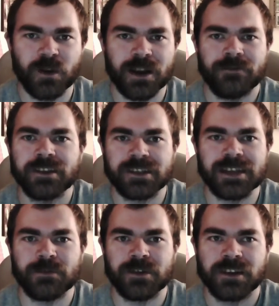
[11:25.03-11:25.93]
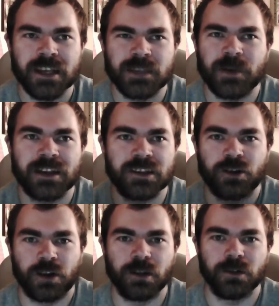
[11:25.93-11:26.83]
Whenever the Demon is painted, he's
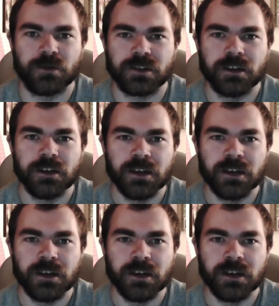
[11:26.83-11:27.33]
not going to lose.